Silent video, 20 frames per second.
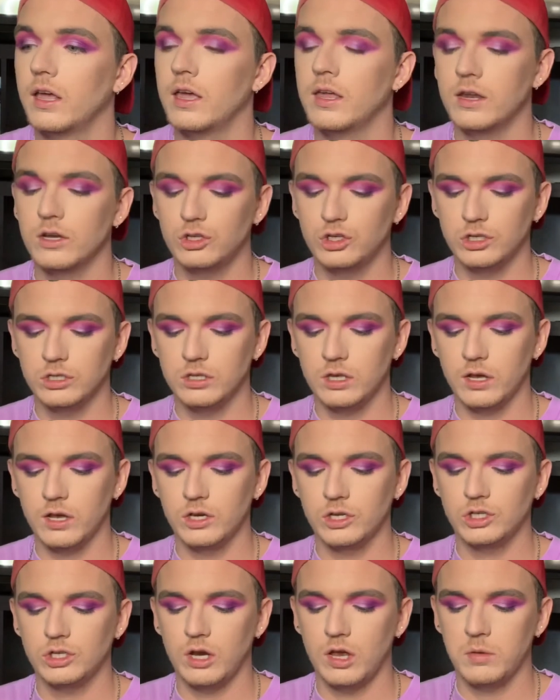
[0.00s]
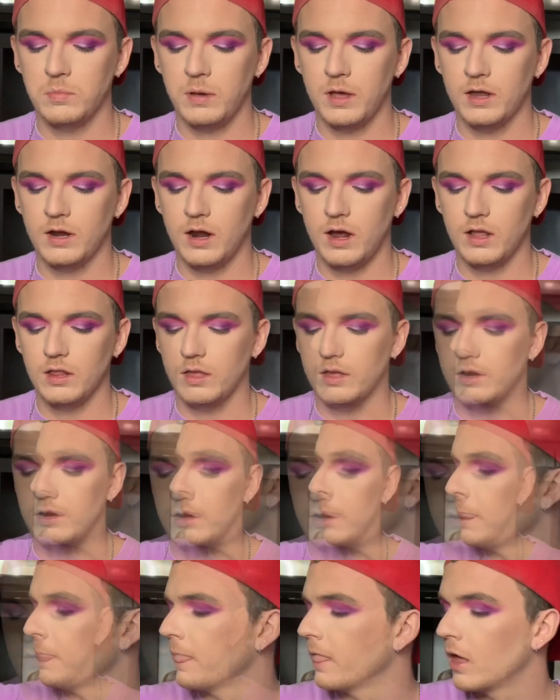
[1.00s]
And it's just like a champagne
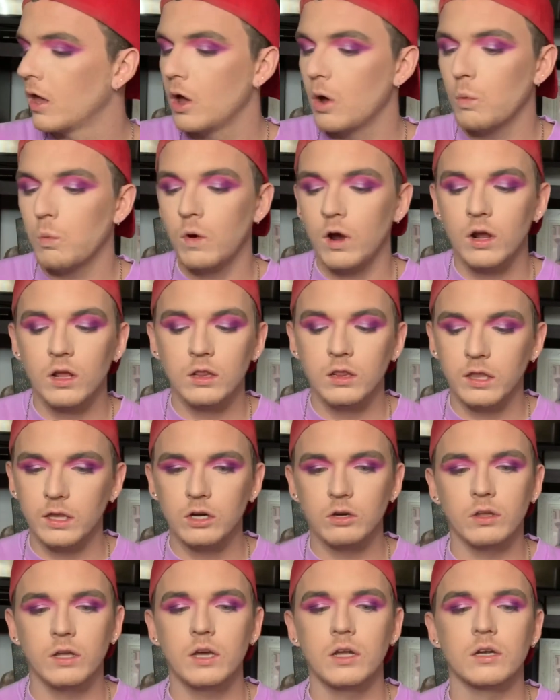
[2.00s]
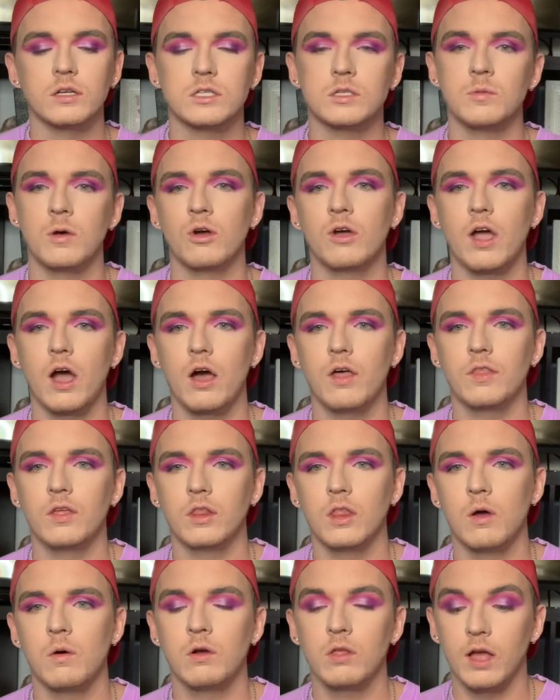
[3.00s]
highlighter. We're literally gonna smoke out the
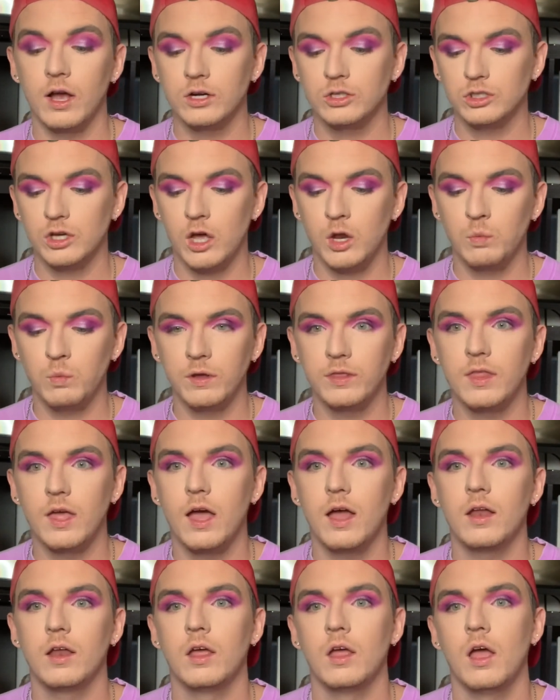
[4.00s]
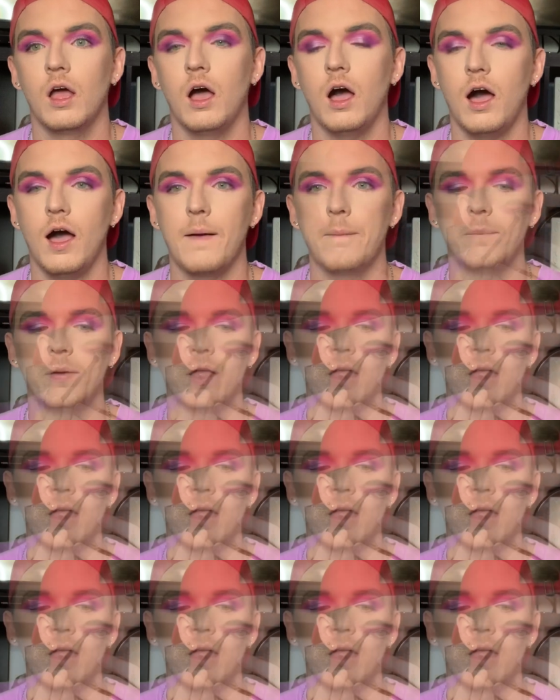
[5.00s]
lower lash line with that hot